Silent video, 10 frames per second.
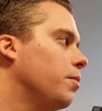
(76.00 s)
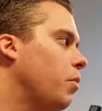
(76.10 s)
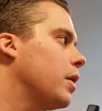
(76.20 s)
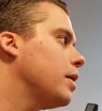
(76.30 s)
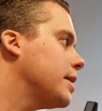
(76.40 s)

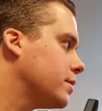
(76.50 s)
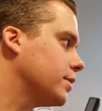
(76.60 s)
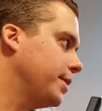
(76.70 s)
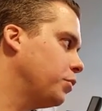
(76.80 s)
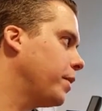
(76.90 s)
More or less, the
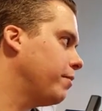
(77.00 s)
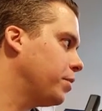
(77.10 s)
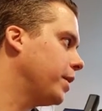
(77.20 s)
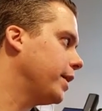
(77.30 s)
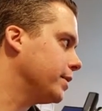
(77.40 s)
simple way of
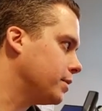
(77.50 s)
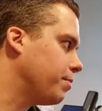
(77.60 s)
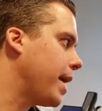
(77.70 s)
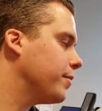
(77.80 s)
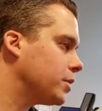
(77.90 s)
putting it is
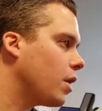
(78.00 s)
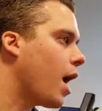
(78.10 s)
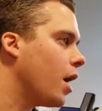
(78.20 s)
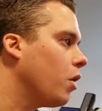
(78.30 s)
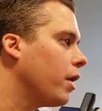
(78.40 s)
the payments are
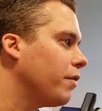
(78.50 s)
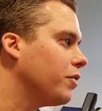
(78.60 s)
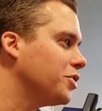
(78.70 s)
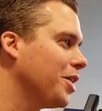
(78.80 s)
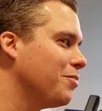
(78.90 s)
higher on
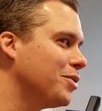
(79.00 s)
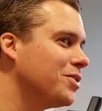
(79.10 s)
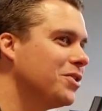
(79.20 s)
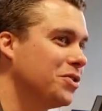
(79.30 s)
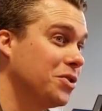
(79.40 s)
FHA, but
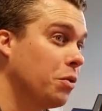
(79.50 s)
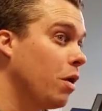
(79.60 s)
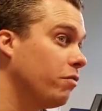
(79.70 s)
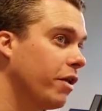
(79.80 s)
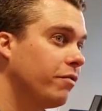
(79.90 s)
it's easier to
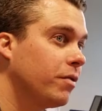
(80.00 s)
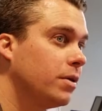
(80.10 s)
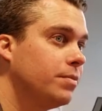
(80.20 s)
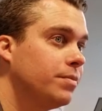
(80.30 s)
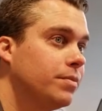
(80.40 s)
qualify for.
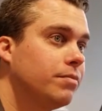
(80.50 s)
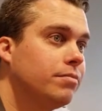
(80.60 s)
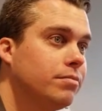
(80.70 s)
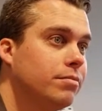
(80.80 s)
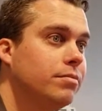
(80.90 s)
That's
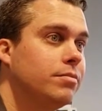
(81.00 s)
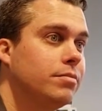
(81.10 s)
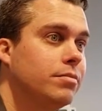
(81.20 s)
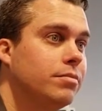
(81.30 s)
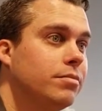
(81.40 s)
like a
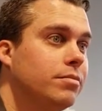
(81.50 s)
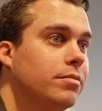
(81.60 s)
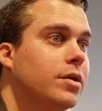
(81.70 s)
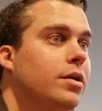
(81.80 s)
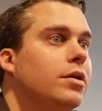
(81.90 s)
3.5%
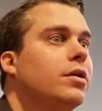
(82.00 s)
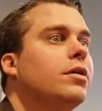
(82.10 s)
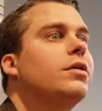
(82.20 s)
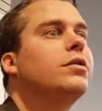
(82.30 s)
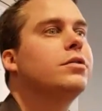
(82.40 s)

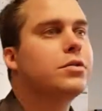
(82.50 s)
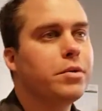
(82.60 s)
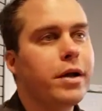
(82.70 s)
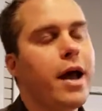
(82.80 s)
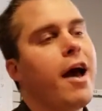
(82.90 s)
down.
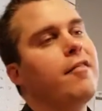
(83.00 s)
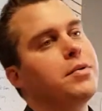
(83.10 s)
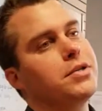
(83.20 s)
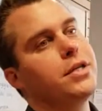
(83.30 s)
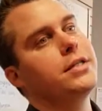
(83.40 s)

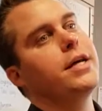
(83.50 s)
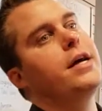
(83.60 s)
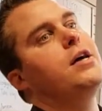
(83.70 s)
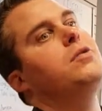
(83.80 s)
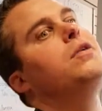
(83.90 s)
3.5%
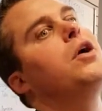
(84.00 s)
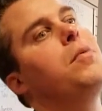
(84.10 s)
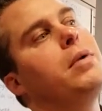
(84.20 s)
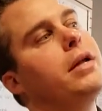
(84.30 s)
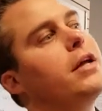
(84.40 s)
down,
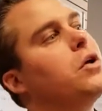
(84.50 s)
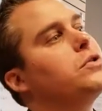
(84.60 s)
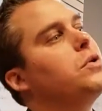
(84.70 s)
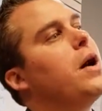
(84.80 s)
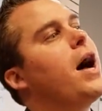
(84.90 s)
but it
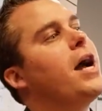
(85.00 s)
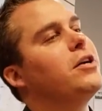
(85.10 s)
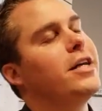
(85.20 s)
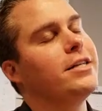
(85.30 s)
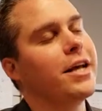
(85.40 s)
goes to a higher
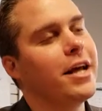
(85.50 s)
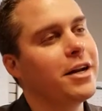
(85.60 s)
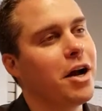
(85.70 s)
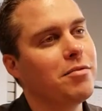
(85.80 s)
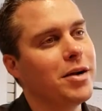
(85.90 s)
debt to
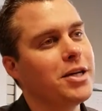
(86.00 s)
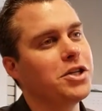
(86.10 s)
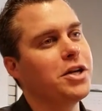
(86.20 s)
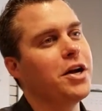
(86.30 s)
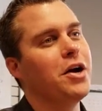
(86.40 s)
income
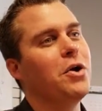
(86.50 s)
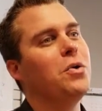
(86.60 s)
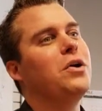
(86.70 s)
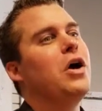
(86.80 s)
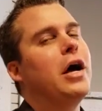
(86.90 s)

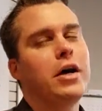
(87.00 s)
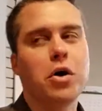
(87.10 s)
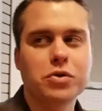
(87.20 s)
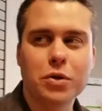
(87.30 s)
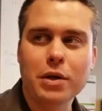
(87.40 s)
ratio. It
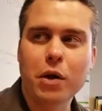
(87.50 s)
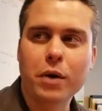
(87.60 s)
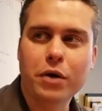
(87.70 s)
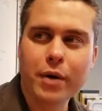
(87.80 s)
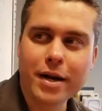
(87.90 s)
goes to a
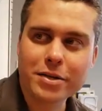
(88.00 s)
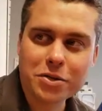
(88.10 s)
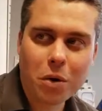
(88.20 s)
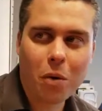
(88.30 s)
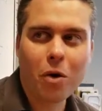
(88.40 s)
lower credit
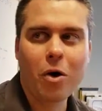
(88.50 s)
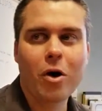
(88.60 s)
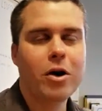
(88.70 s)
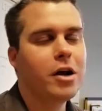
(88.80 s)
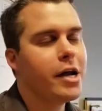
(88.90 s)

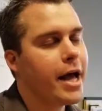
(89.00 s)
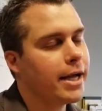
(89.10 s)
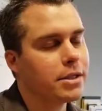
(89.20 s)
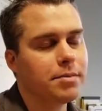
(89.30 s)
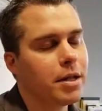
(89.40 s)
score,
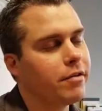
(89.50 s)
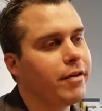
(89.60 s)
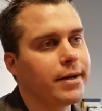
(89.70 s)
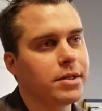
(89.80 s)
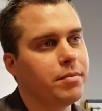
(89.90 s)
has some other
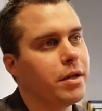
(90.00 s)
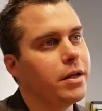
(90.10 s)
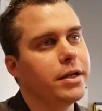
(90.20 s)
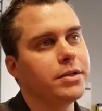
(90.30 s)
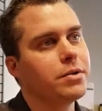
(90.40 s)

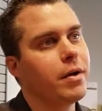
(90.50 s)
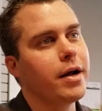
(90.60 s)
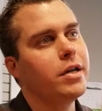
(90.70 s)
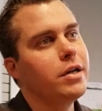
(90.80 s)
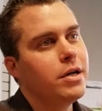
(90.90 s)
flexibilities,
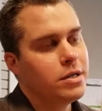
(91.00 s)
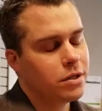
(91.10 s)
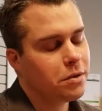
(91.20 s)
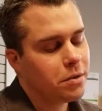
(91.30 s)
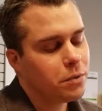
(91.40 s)
right?
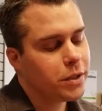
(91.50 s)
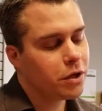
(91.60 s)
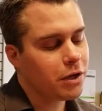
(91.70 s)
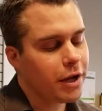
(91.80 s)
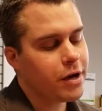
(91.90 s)
So when
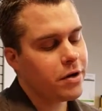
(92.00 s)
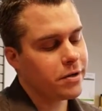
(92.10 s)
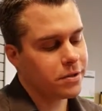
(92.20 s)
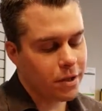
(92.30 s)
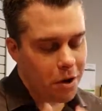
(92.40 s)
your lender
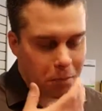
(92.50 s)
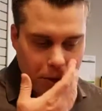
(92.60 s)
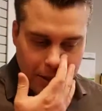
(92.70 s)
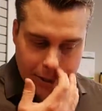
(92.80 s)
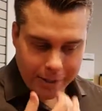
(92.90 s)
is, you know,
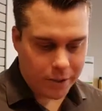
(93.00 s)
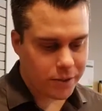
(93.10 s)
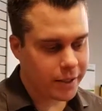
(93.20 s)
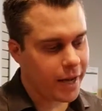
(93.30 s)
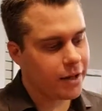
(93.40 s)
putting deals
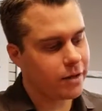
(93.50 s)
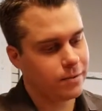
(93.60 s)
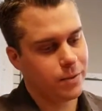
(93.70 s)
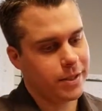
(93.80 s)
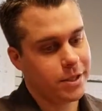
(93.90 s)
together,
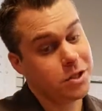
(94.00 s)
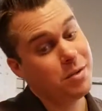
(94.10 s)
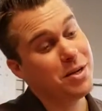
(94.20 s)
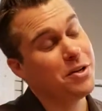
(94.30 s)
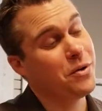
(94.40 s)
what they
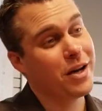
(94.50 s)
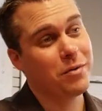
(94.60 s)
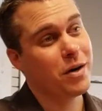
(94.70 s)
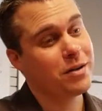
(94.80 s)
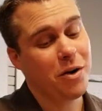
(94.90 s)
should be doing,
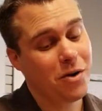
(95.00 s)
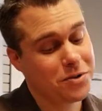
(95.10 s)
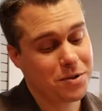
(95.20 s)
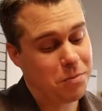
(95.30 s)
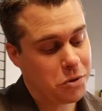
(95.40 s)
and what
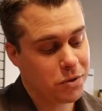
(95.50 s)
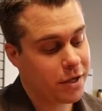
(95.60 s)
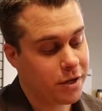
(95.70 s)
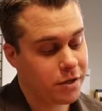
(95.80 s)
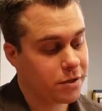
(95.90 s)
honestly most
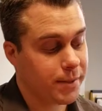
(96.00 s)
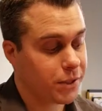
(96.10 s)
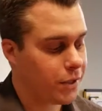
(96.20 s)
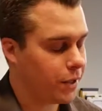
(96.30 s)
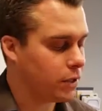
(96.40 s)
lenders,
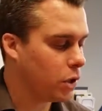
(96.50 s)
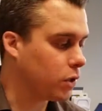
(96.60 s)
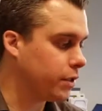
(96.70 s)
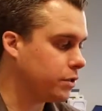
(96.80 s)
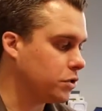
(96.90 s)
especially the good
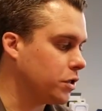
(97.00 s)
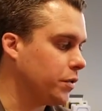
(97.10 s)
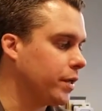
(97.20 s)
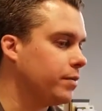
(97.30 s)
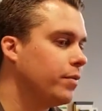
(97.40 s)
local lenders, are
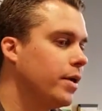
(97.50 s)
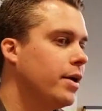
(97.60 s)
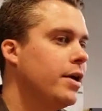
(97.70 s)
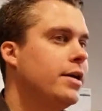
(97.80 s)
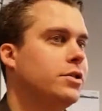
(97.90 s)
doing,
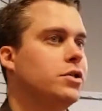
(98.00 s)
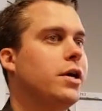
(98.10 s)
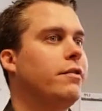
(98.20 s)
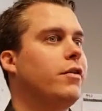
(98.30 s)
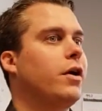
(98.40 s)
is they're
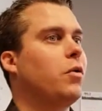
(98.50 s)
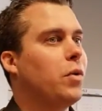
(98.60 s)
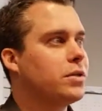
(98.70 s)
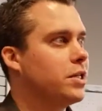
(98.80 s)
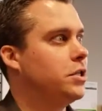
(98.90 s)
trying to figure out
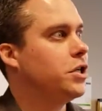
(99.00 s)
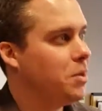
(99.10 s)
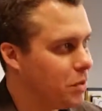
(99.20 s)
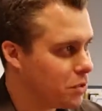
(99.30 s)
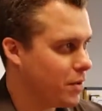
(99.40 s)
what's the
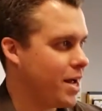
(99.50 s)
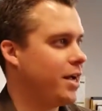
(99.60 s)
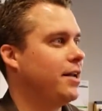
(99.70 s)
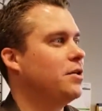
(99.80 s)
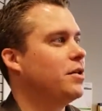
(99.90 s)
cheapest way I
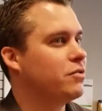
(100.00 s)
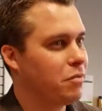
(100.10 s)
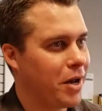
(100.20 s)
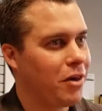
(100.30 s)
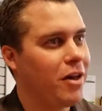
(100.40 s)
can do this for
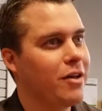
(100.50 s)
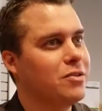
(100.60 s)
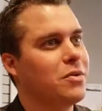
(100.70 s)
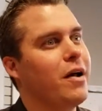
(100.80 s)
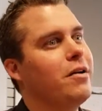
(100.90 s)
my
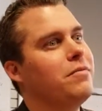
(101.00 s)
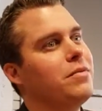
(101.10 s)
clients, right?